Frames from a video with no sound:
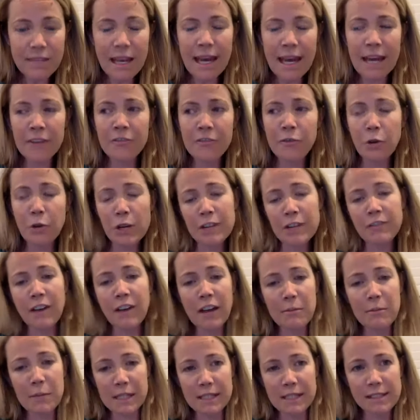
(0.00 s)
And
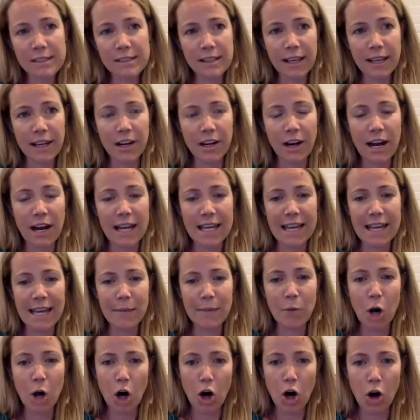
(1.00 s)
45 minutes later, I
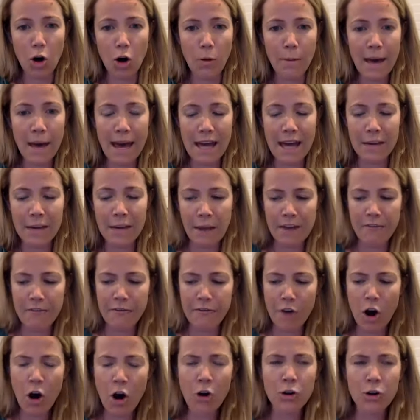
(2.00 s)
came home and my
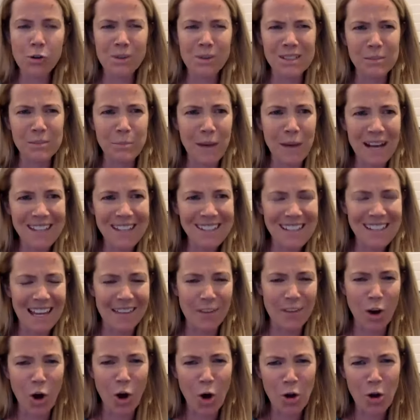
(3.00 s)
phone was
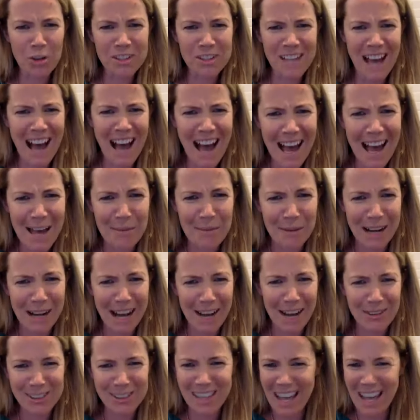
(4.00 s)
buzzing the whole time. And
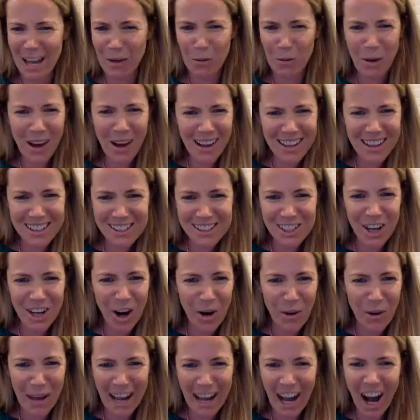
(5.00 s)
I was like, what is
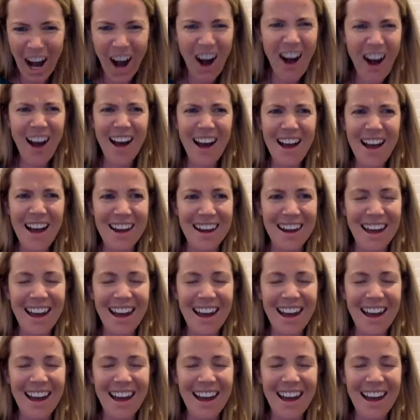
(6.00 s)
going on?